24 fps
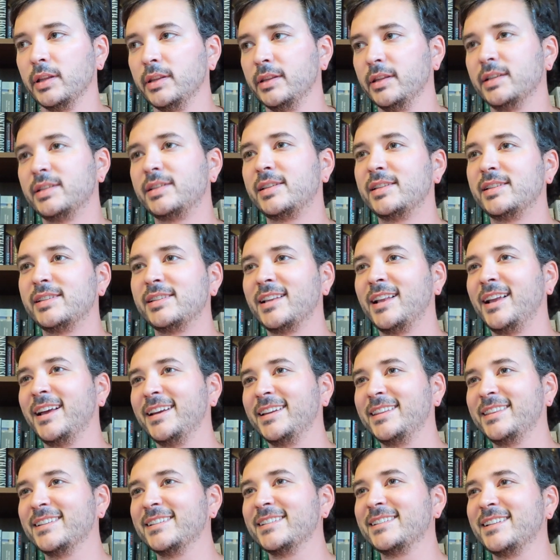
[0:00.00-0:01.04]
And this is
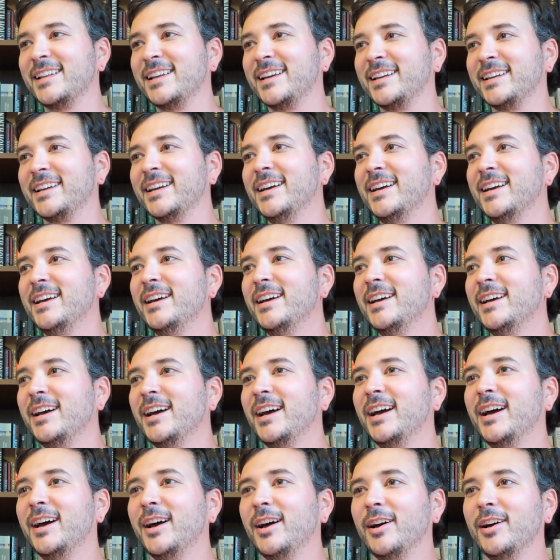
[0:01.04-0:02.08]
like this, like,
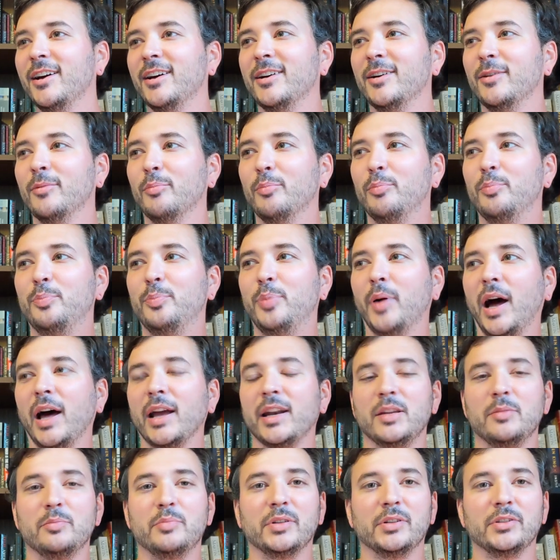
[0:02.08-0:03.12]

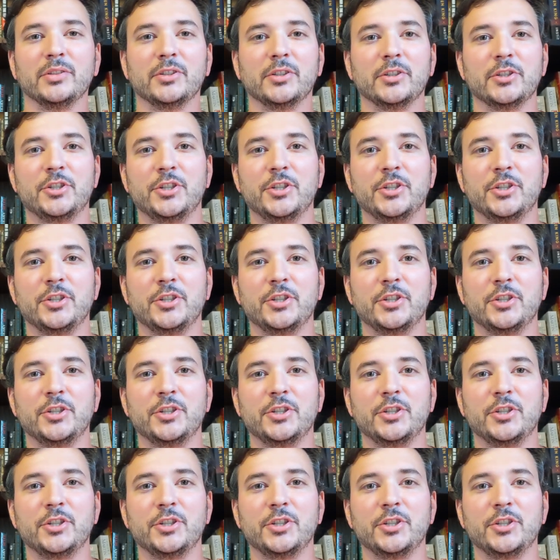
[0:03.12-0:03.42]
bodybuilder